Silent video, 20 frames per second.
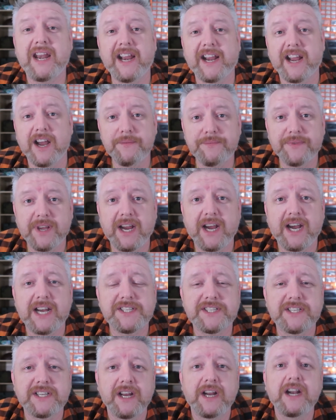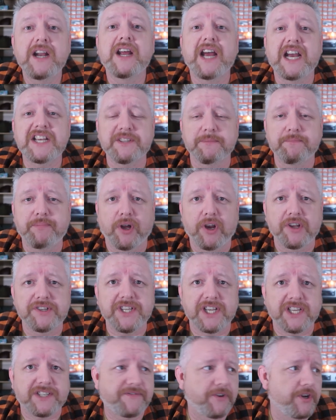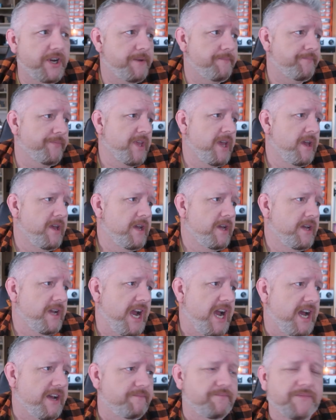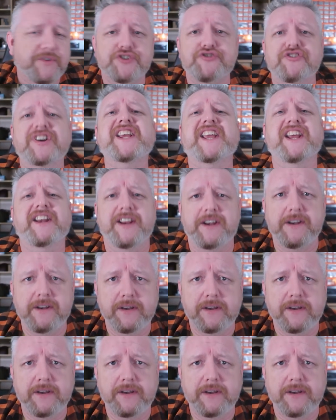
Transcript: there you go. That's, that's some politics for you. Yeah, drink it